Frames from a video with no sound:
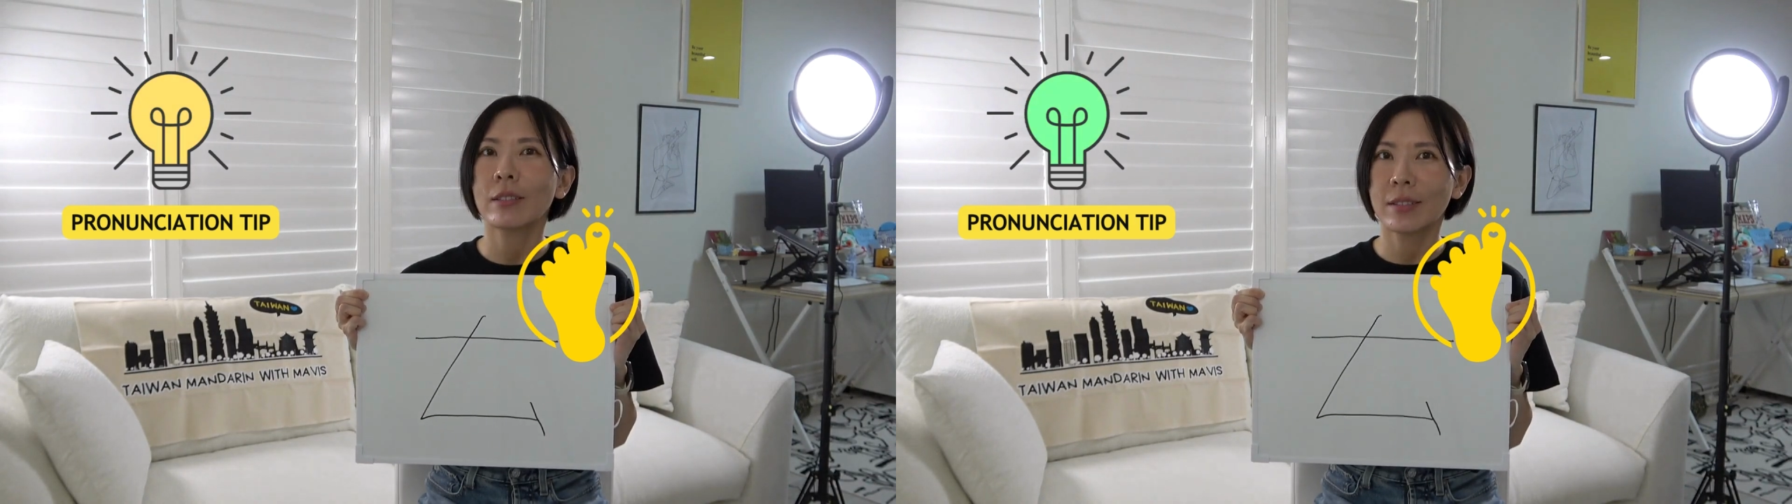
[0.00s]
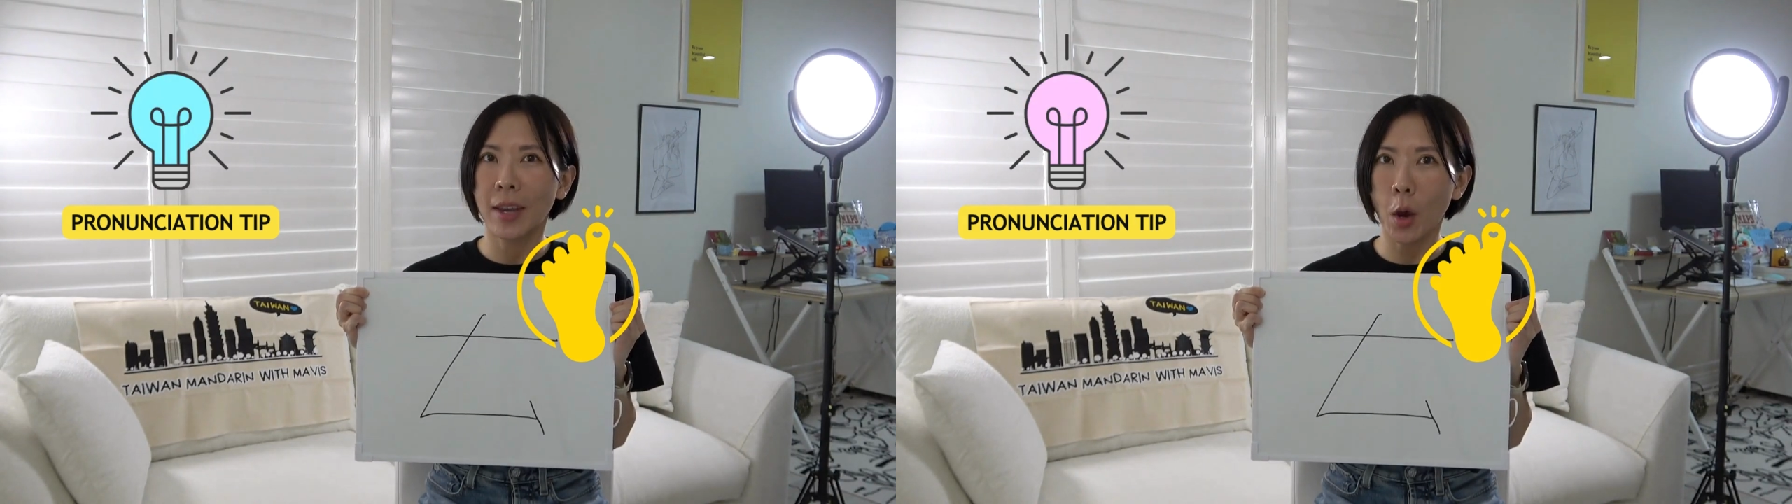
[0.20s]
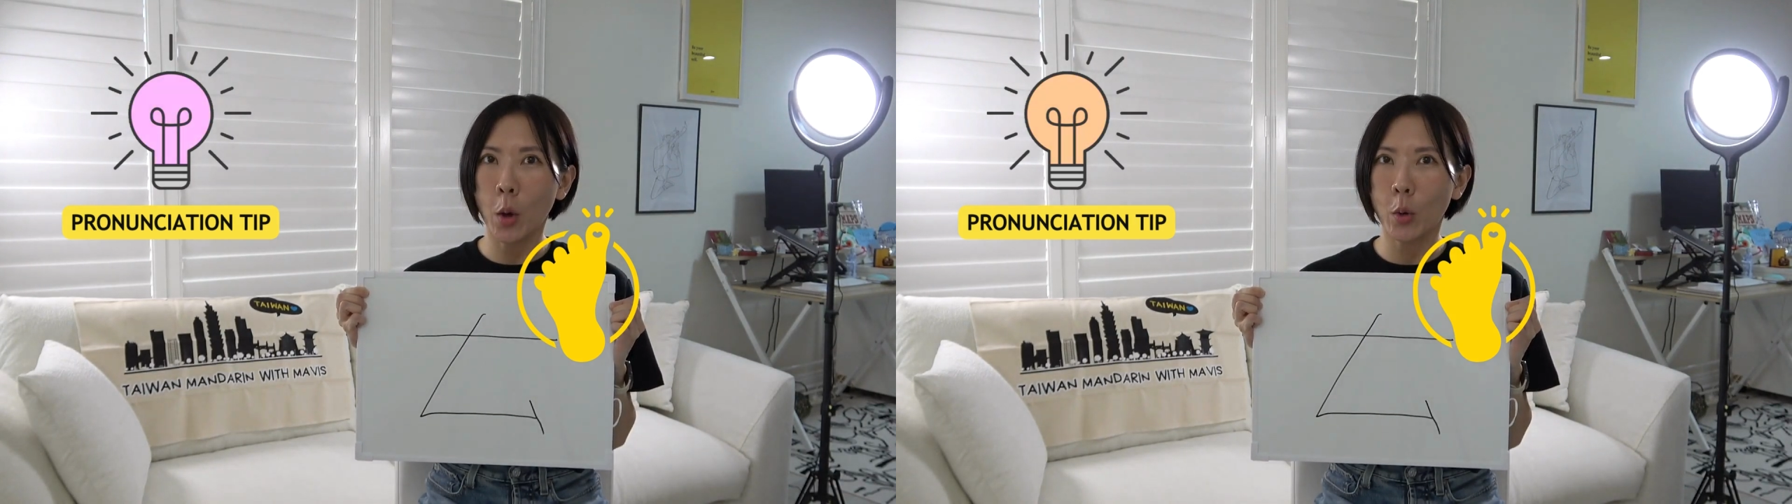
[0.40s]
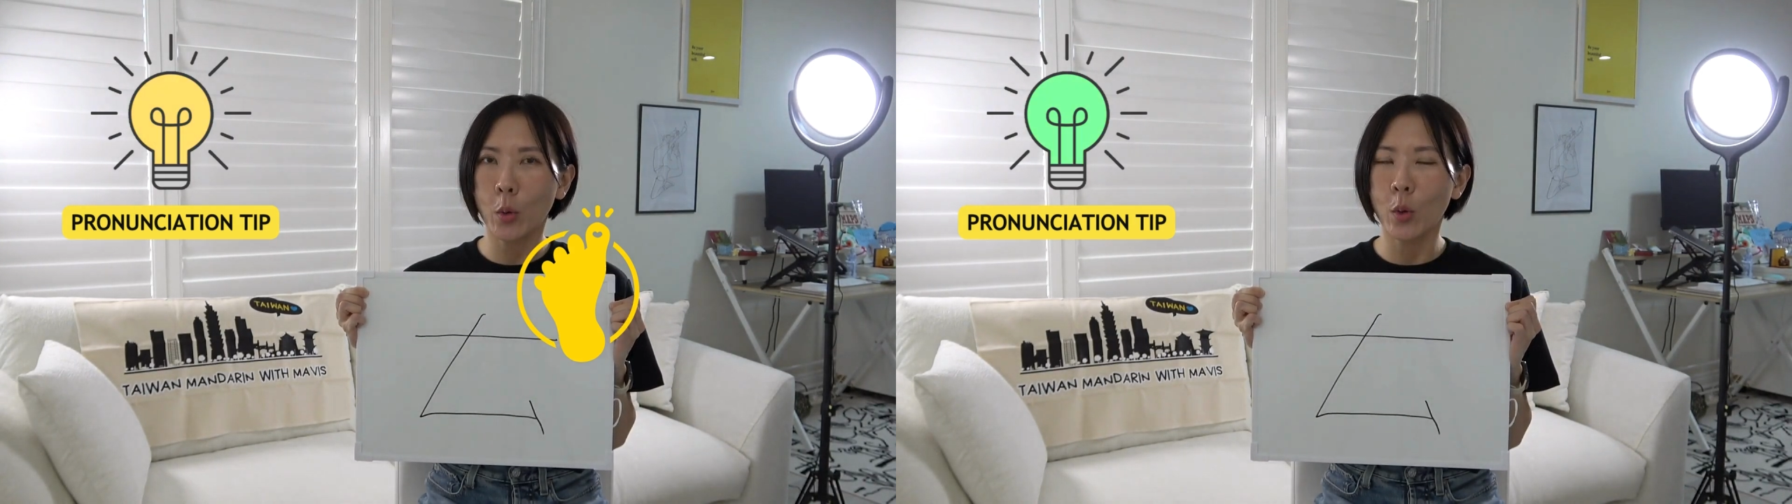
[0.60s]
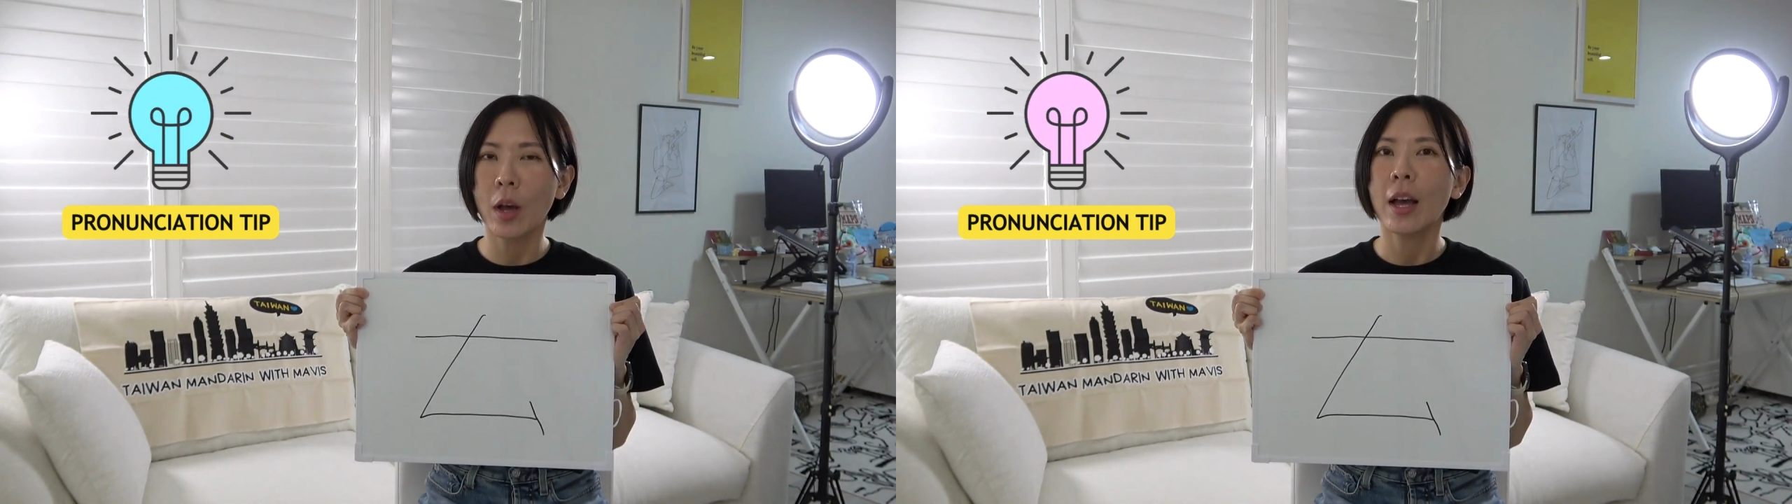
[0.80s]

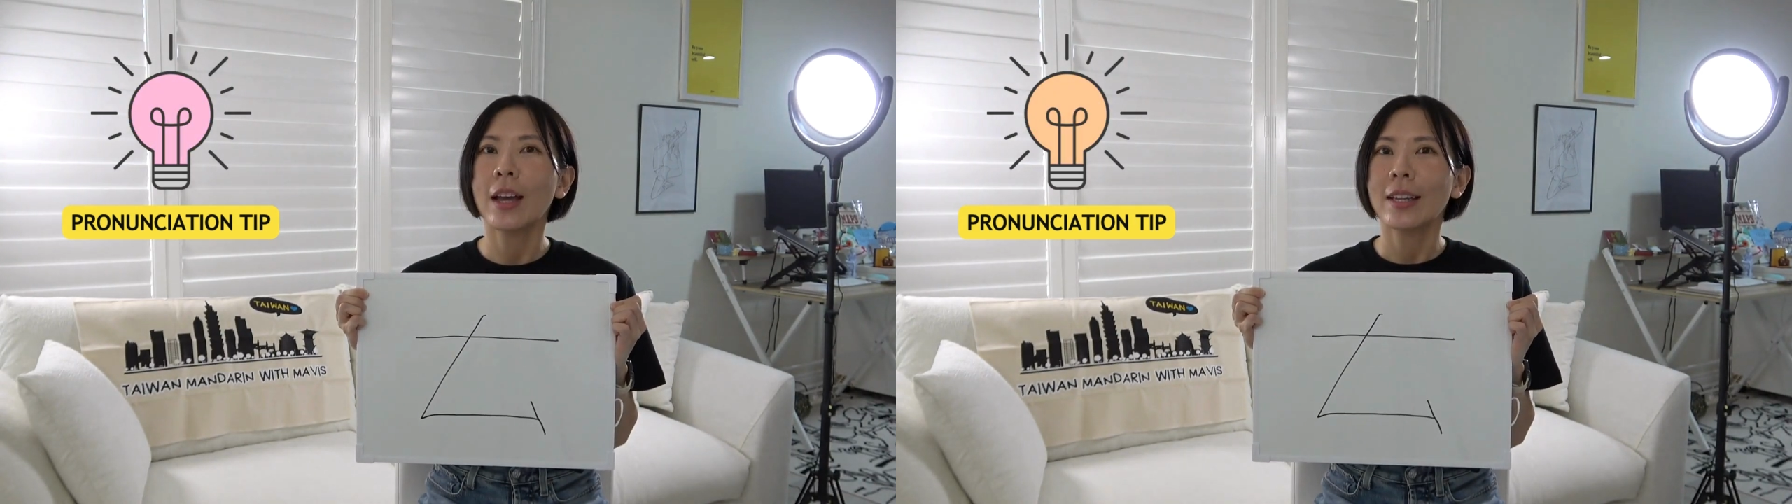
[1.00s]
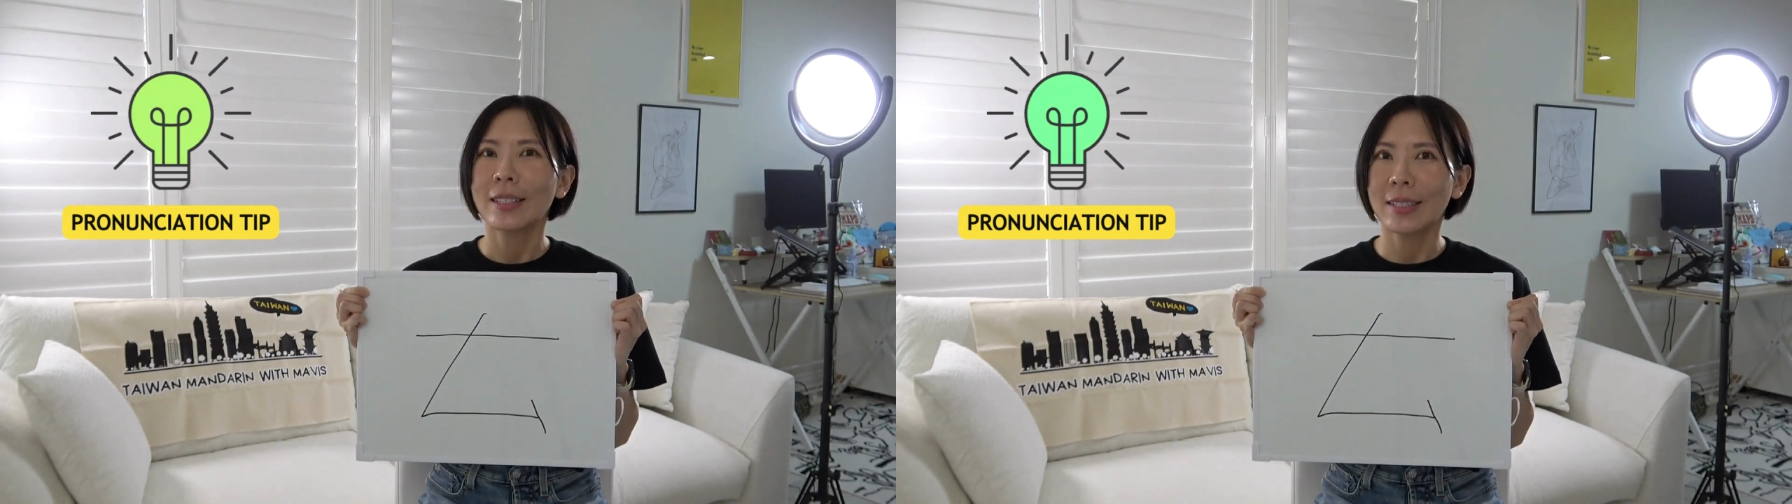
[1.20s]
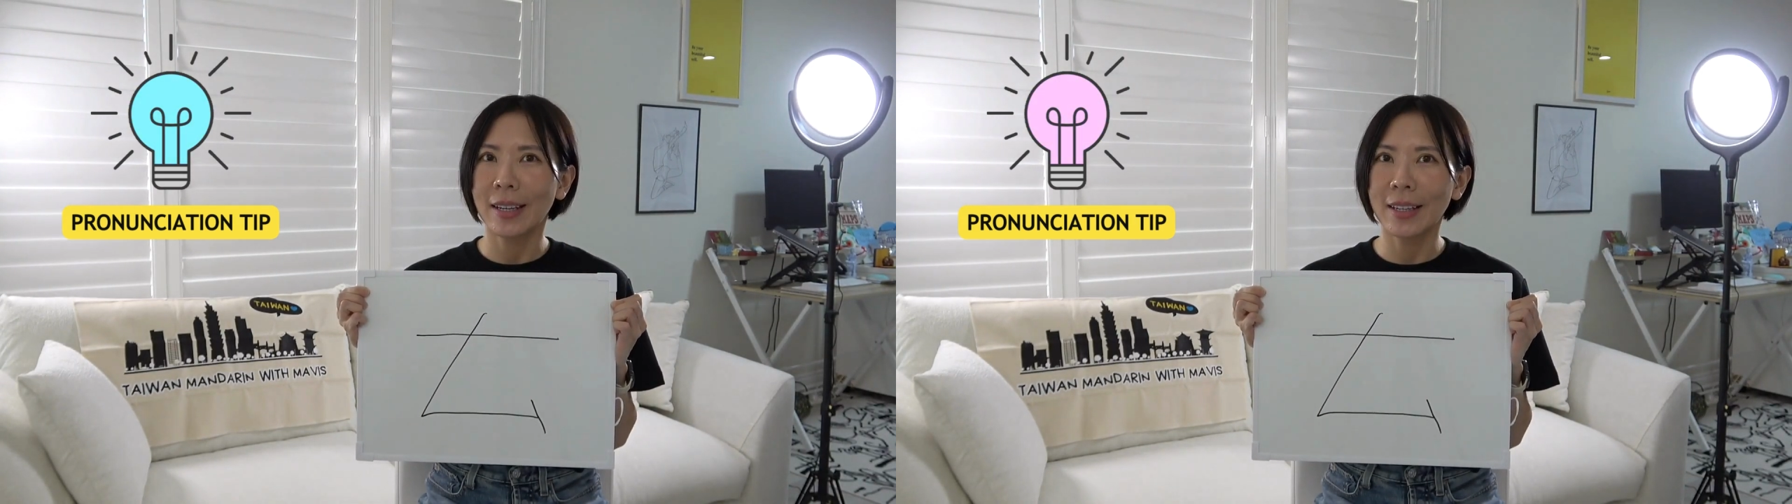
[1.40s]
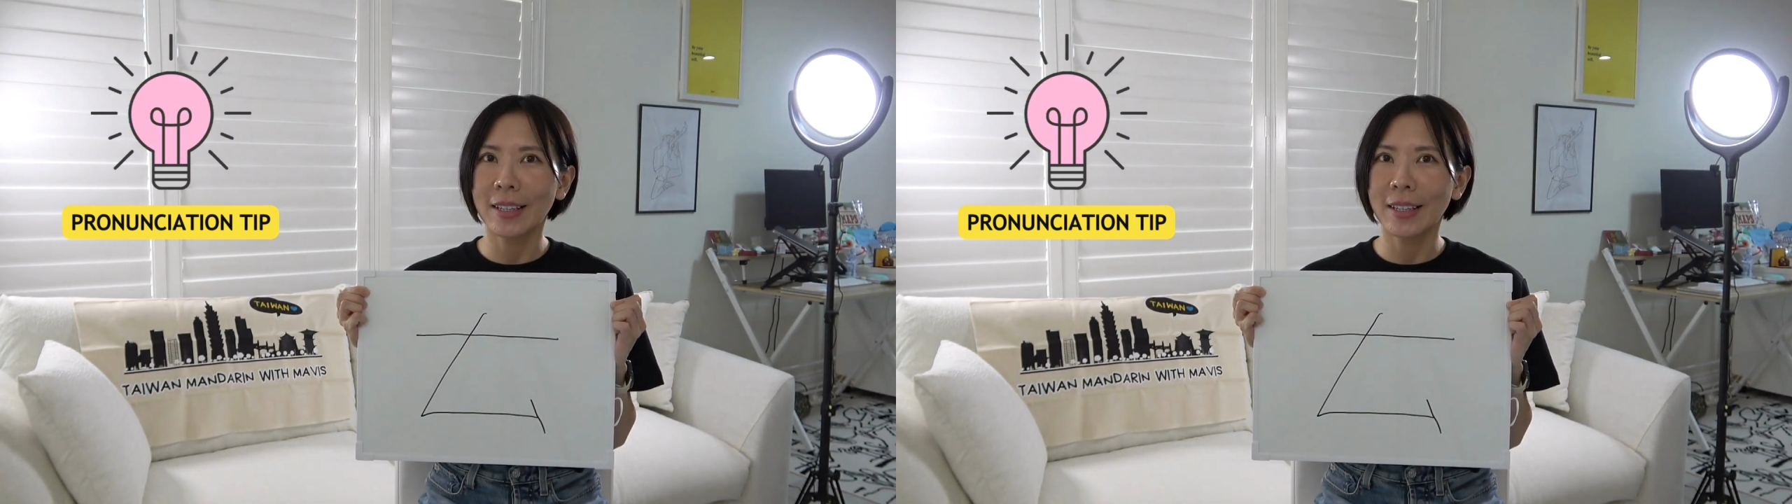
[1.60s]
Toe. T.